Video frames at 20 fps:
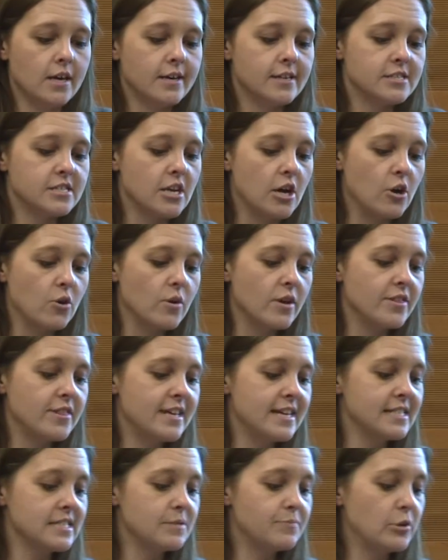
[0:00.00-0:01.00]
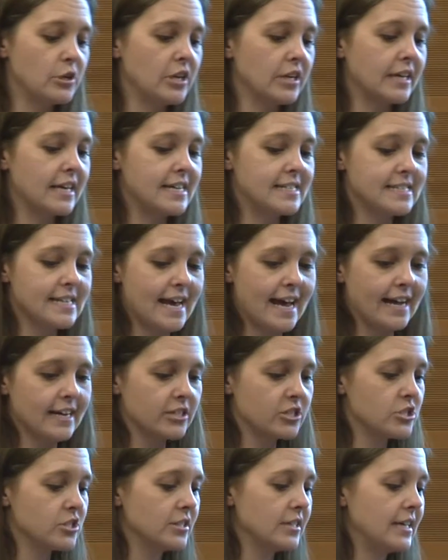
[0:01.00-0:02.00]
So this book is
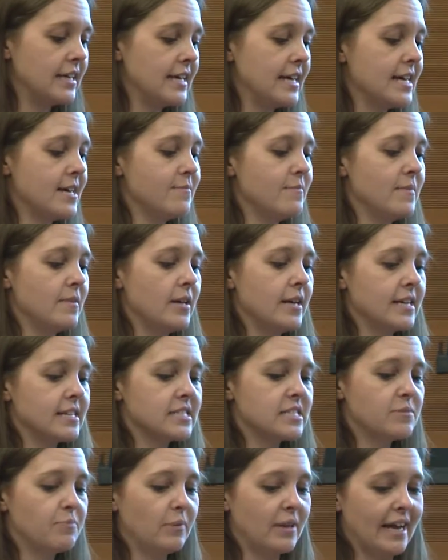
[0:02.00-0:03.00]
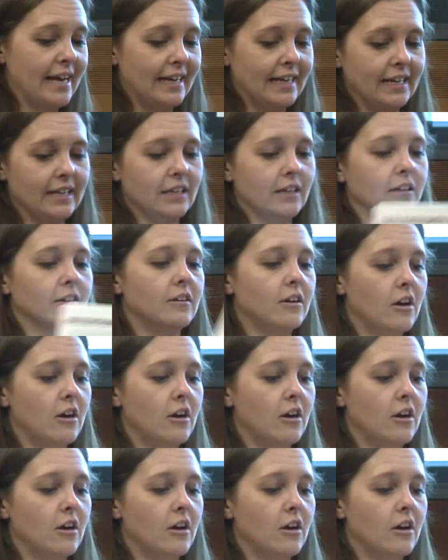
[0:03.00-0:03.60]
actually him explaining